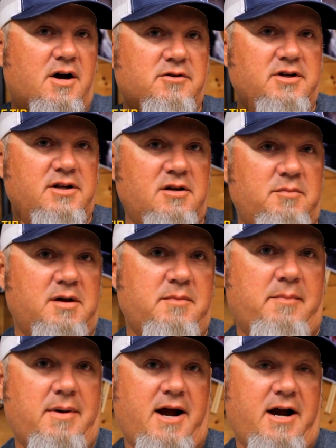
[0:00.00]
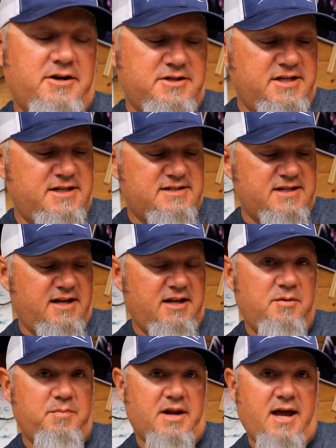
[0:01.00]
talk to you a little bit about my hair jig
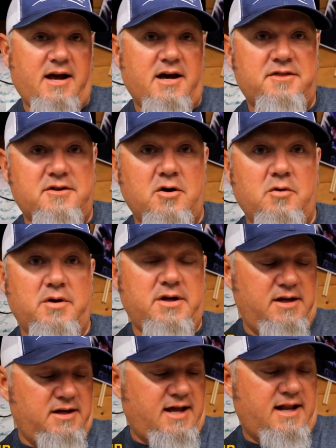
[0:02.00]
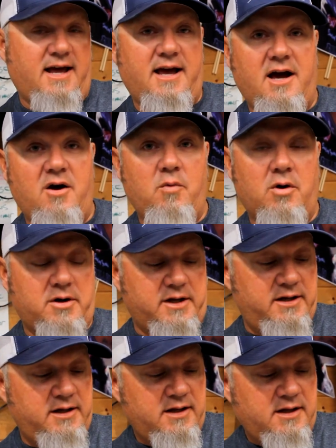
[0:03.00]
setup and how I throw it and kind of how I work
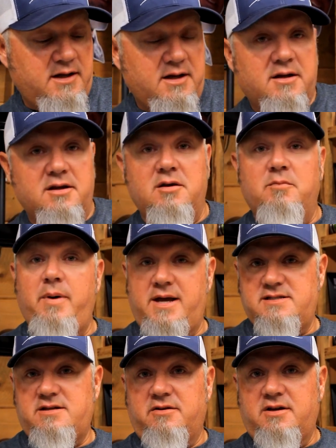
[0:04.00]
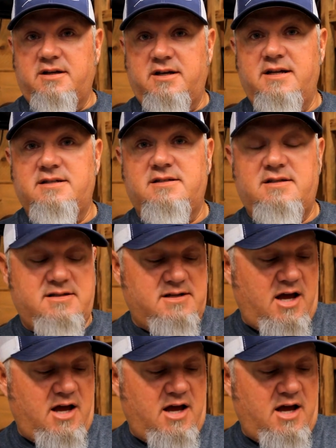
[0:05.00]
it based on the conditions.